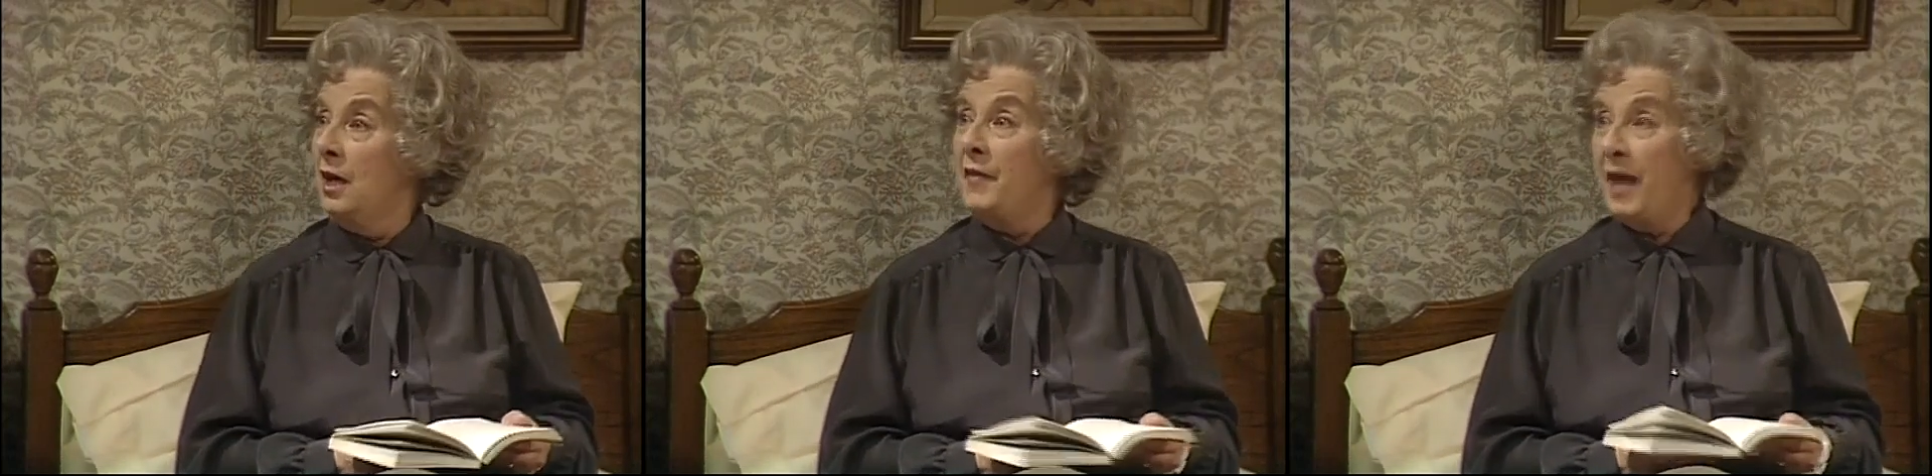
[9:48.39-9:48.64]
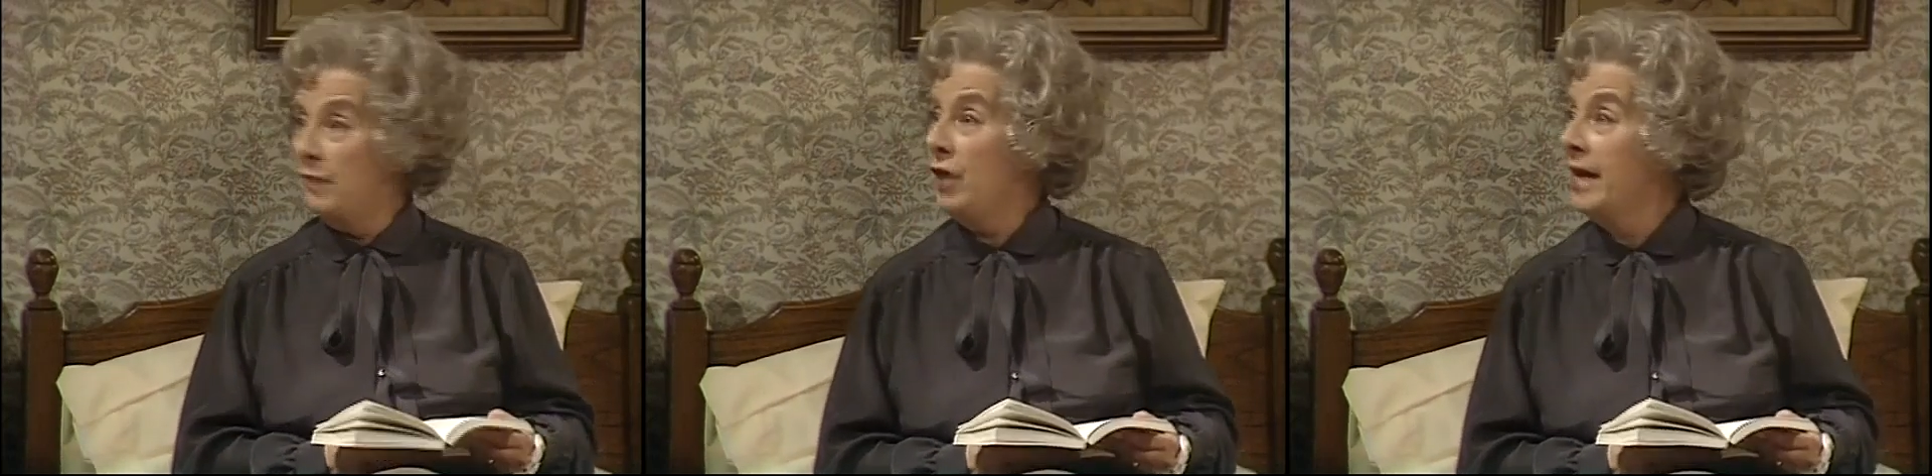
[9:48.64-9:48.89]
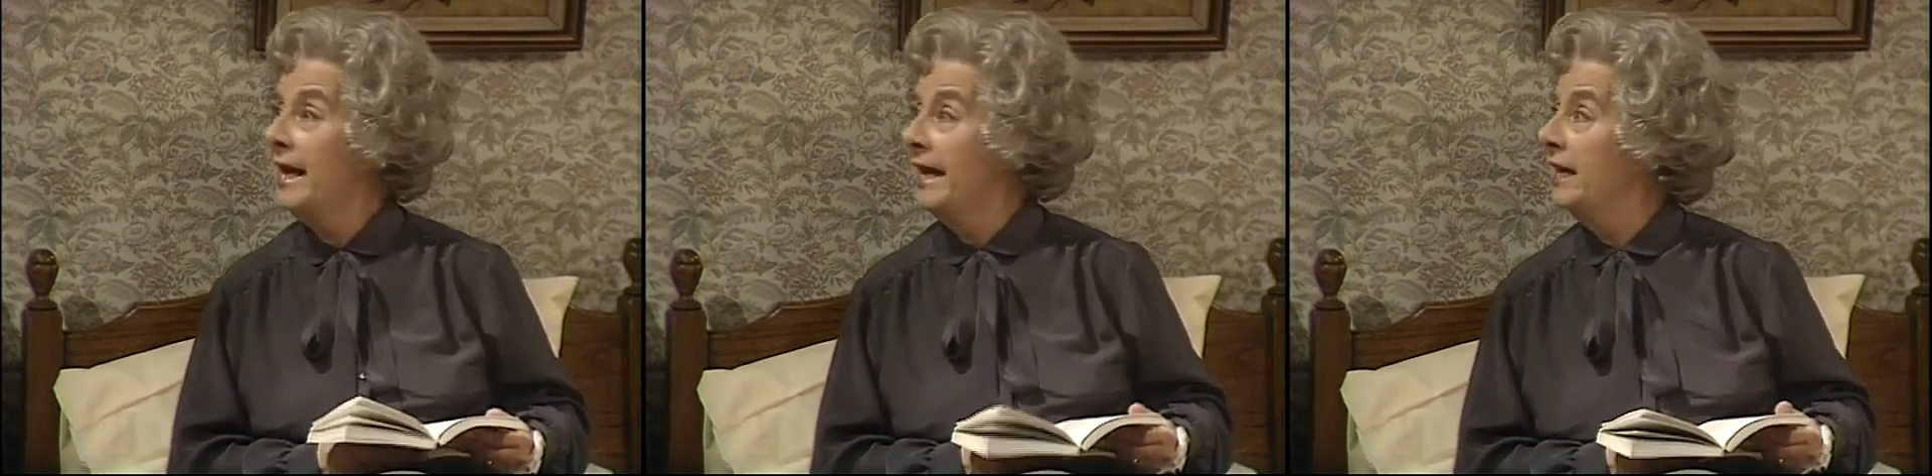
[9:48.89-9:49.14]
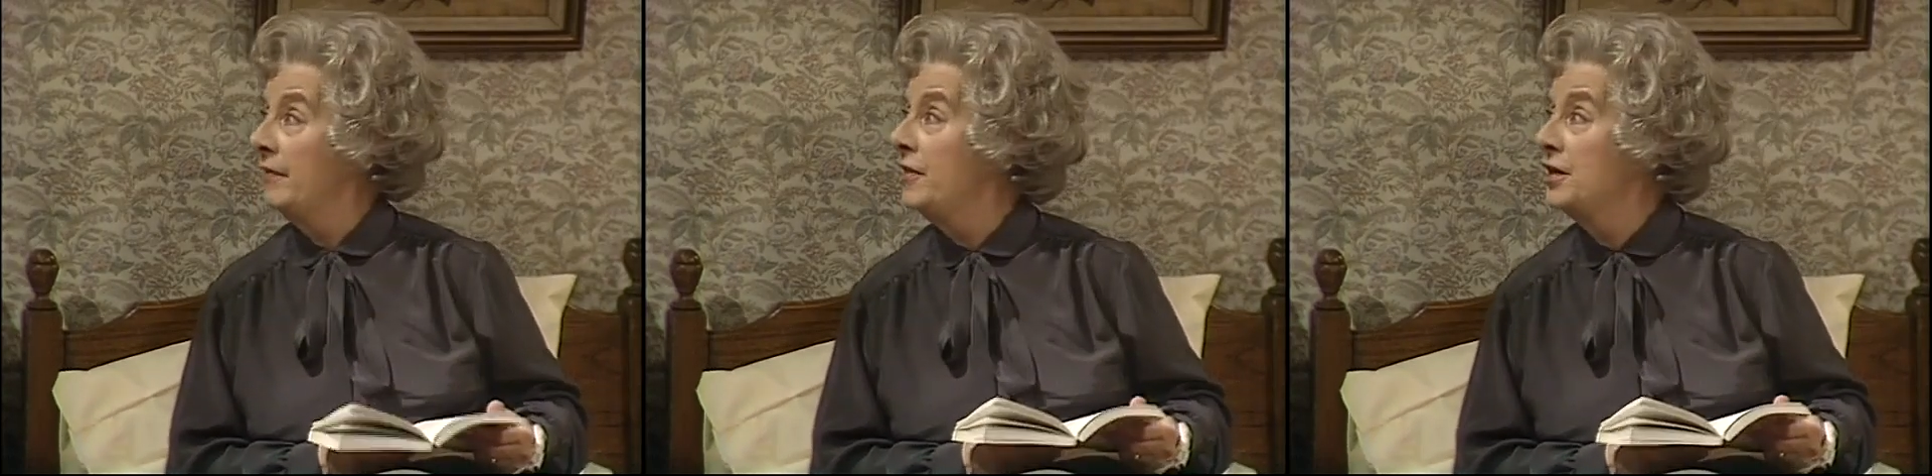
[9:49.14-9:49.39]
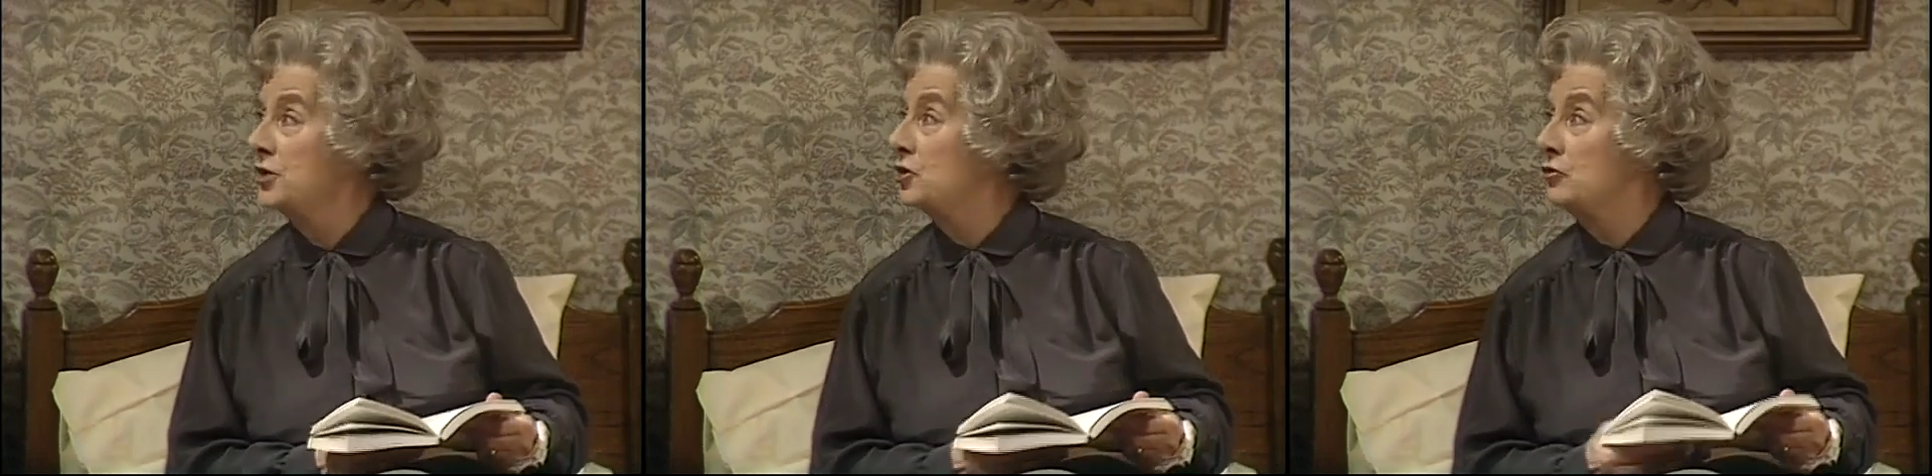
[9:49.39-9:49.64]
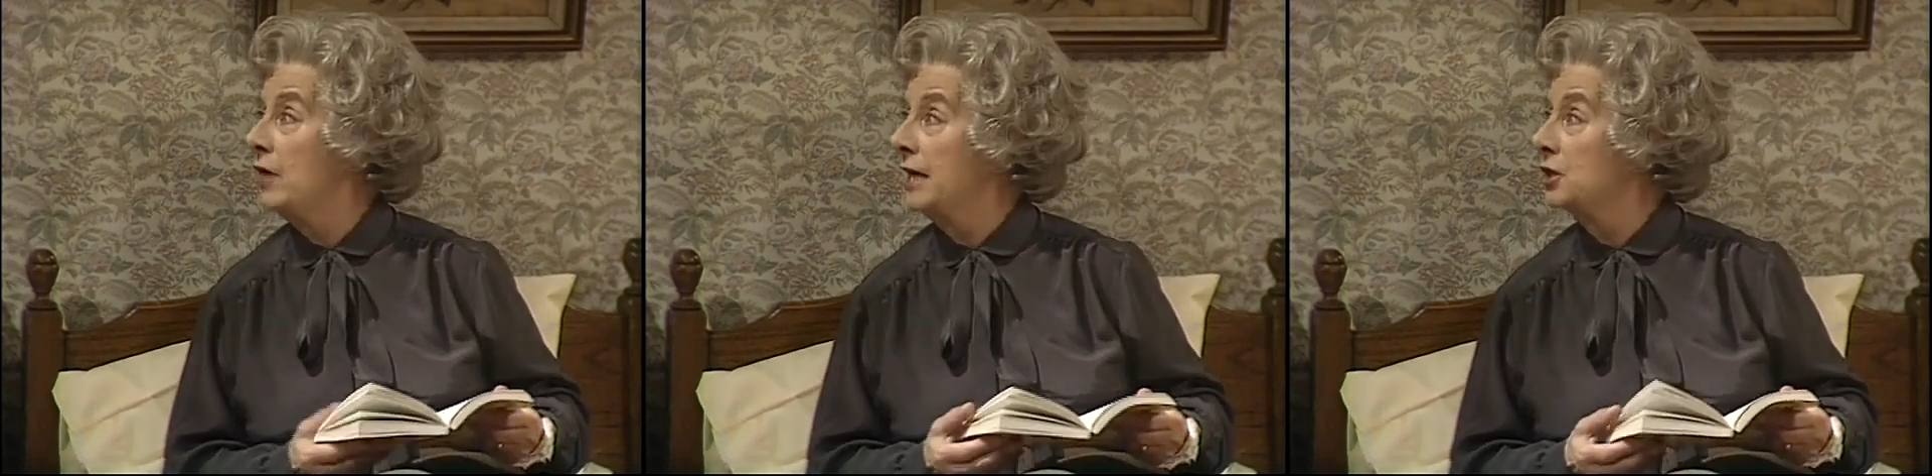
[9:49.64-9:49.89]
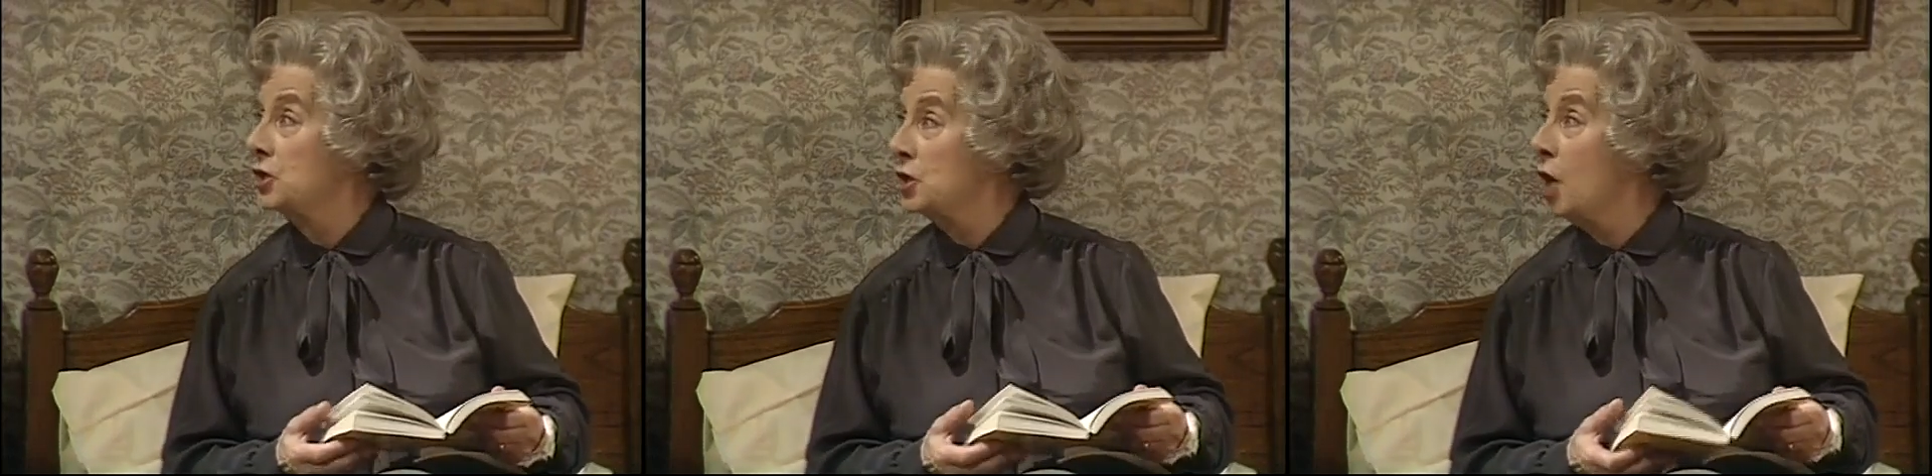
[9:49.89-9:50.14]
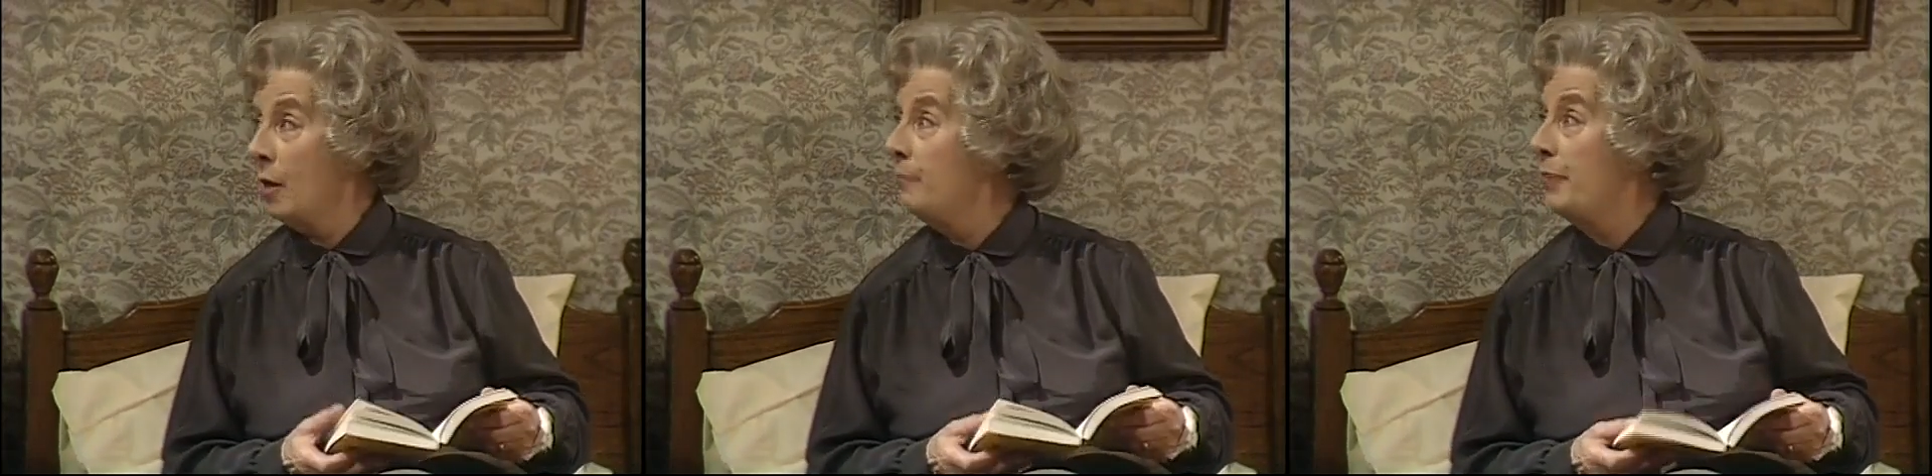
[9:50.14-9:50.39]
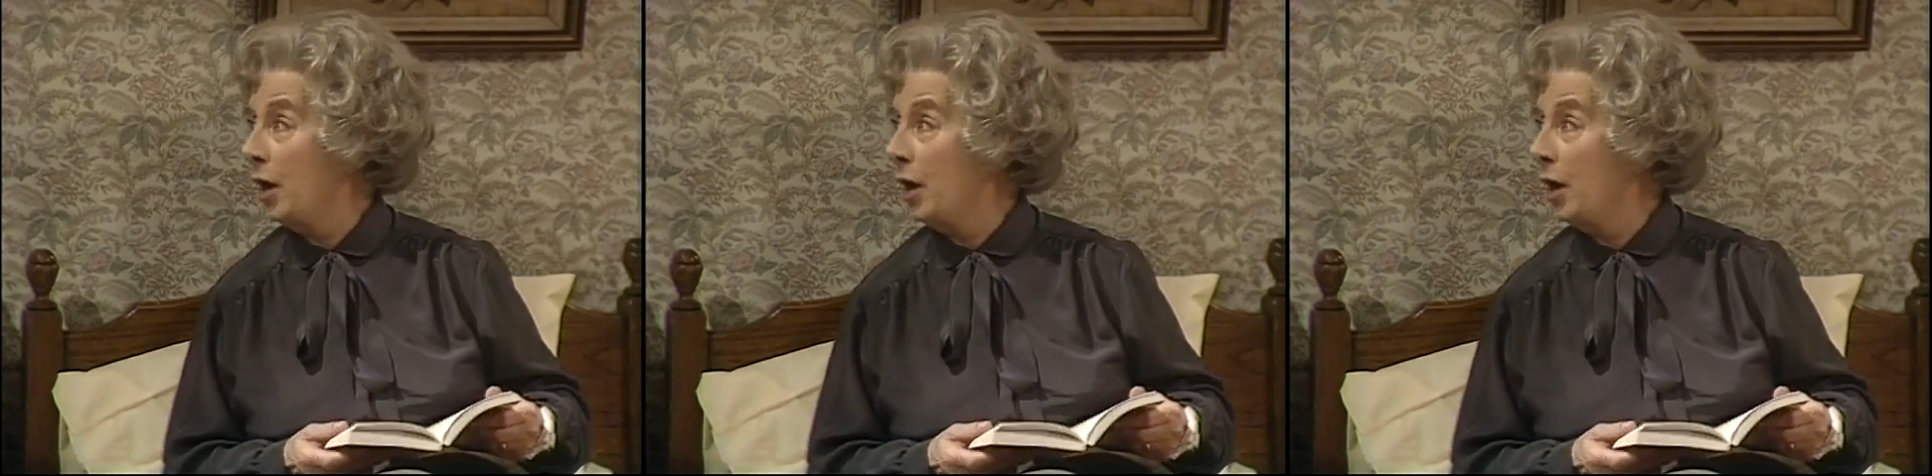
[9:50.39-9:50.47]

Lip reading: They're ringing in this direction on